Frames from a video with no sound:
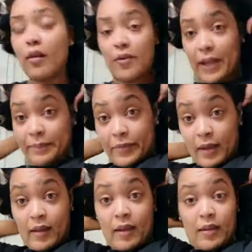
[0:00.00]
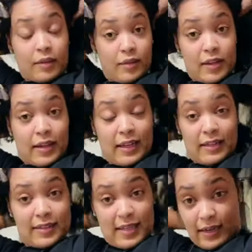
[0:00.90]
Okay, so then I get
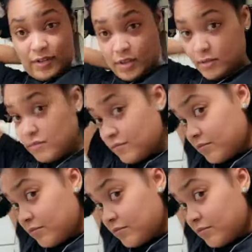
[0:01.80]
a section.